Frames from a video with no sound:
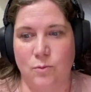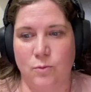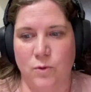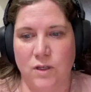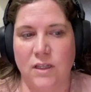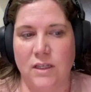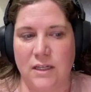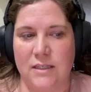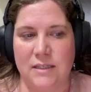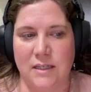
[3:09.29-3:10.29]
really
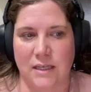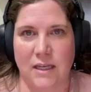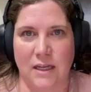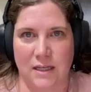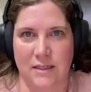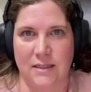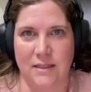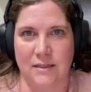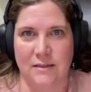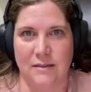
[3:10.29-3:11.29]
needs to get
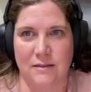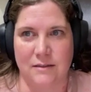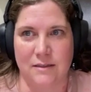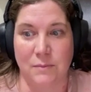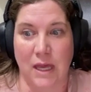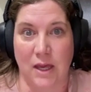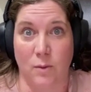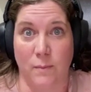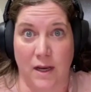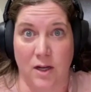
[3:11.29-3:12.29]
into some anger
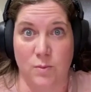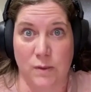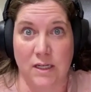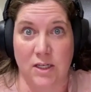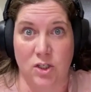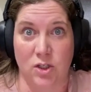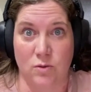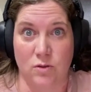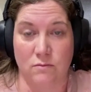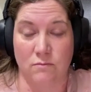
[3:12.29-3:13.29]
management
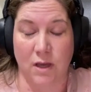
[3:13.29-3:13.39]
issues,